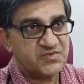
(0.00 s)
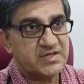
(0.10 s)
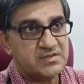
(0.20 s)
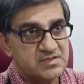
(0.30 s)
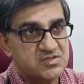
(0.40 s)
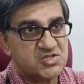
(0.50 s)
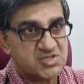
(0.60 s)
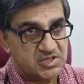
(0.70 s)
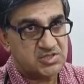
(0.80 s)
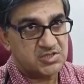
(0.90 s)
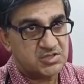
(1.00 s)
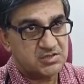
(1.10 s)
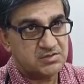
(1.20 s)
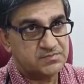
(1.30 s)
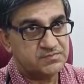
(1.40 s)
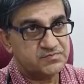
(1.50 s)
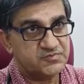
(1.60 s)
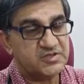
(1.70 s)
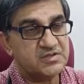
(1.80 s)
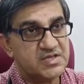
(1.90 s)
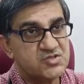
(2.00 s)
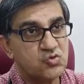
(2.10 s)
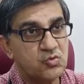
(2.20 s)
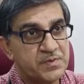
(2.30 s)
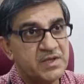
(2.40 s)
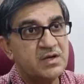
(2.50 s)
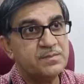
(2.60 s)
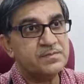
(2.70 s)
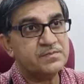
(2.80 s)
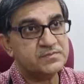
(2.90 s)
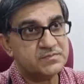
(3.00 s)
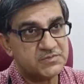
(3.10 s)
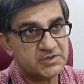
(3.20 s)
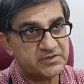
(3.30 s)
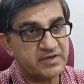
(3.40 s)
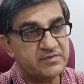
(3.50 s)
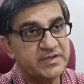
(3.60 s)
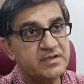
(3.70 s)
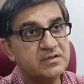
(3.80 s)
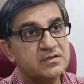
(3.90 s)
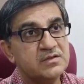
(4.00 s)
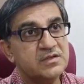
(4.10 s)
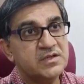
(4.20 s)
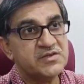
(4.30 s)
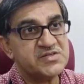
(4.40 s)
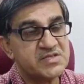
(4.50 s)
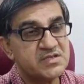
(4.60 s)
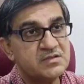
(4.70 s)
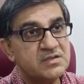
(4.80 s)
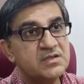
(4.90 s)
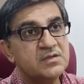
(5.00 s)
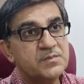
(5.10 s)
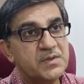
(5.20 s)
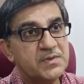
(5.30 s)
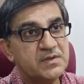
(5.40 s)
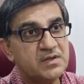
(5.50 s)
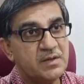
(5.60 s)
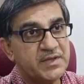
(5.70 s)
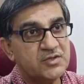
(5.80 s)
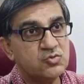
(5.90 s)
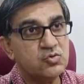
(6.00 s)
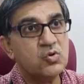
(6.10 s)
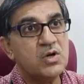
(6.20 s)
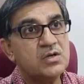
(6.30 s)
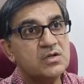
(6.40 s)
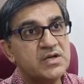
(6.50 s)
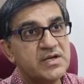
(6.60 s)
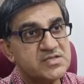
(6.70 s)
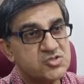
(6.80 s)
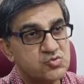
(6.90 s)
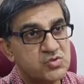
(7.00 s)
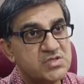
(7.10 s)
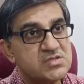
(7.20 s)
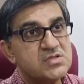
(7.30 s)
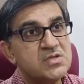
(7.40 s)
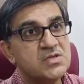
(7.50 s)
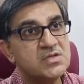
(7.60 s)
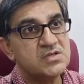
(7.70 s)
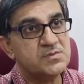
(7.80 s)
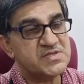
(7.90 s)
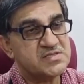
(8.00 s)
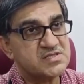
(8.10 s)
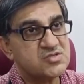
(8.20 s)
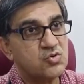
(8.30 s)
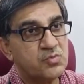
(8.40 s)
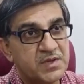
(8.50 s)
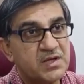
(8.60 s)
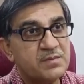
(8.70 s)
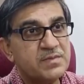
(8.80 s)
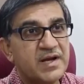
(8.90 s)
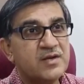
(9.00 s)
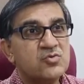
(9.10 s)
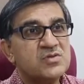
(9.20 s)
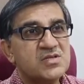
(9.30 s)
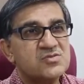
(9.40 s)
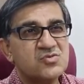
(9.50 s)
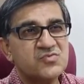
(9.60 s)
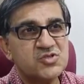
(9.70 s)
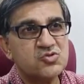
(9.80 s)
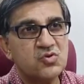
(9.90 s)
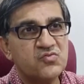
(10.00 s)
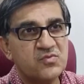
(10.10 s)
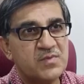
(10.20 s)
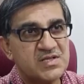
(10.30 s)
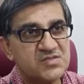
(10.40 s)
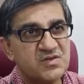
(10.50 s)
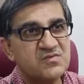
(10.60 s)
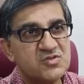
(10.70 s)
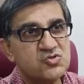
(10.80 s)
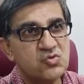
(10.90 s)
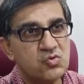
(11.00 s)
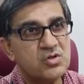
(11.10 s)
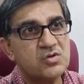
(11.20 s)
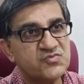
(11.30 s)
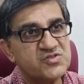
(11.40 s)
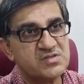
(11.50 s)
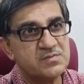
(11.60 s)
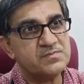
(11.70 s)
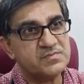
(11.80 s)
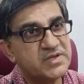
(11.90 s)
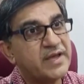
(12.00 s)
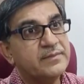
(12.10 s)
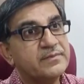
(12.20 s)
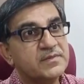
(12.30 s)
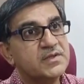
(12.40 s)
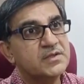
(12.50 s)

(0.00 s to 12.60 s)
free at this stage. With things opening up, the traveling increasing, people coming to Goa as tourists, the business opening up, I don't think so. We should go for mask free. We should hold on for some time